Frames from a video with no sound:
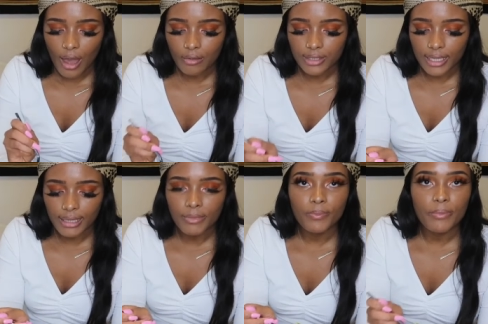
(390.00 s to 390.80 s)
I was like,
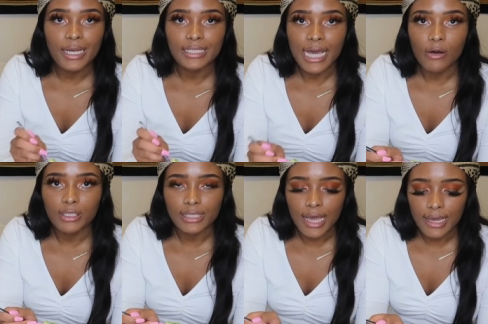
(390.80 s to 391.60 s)
let me put my
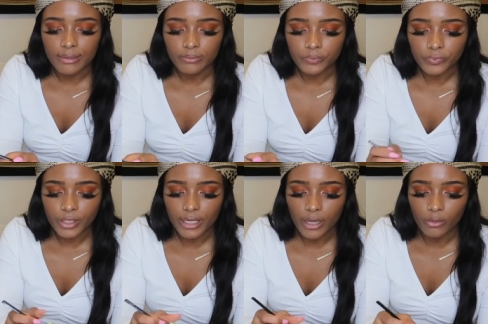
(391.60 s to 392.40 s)
doubt aside.
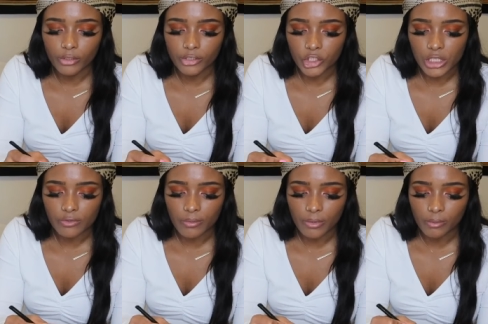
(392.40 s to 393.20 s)
And I ordered
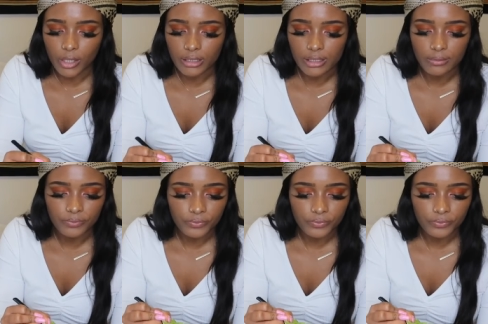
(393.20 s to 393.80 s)
jeans from them once.